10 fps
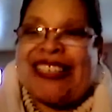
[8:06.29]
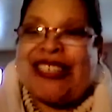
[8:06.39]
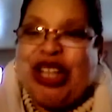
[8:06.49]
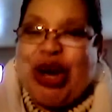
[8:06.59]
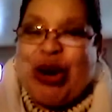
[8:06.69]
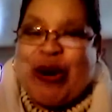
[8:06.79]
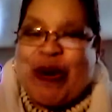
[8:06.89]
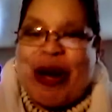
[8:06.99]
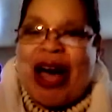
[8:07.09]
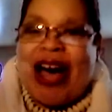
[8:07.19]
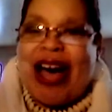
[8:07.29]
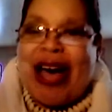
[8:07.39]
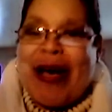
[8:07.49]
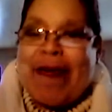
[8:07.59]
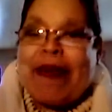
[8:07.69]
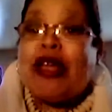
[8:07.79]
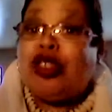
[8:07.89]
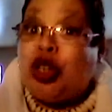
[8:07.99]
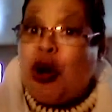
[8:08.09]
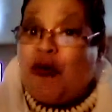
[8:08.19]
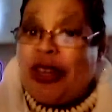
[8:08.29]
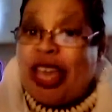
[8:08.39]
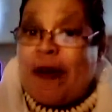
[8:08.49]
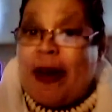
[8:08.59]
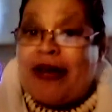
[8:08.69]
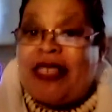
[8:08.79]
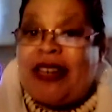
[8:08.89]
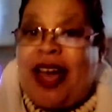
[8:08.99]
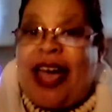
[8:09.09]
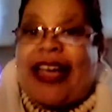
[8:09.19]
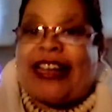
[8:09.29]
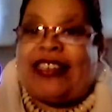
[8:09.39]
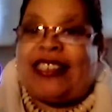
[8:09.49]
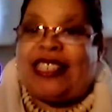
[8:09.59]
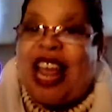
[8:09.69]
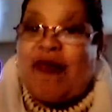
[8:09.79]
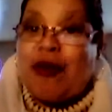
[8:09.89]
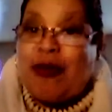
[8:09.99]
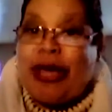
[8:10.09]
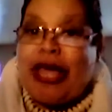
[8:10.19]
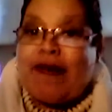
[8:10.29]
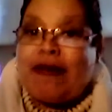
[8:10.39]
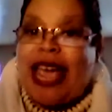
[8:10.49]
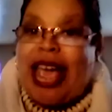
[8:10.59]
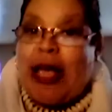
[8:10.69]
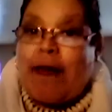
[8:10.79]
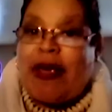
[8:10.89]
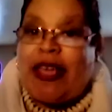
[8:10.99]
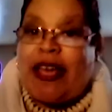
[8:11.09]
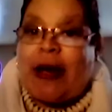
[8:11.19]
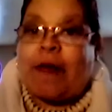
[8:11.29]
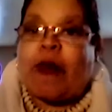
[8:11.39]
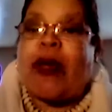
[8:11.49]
So don't forget about tonight, 7 p.m. to 8 p.m.